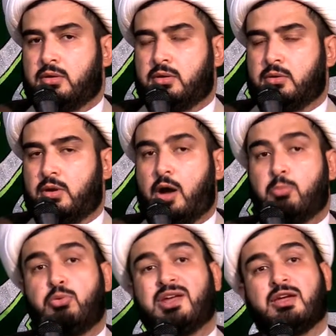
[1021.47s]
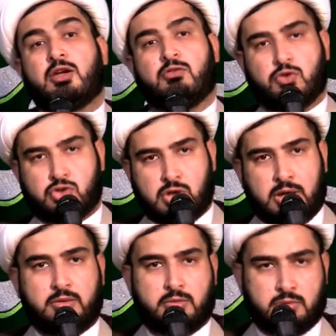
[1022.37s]
upbringing of your child.
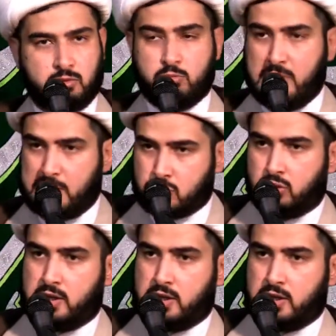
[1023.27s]
You make sure that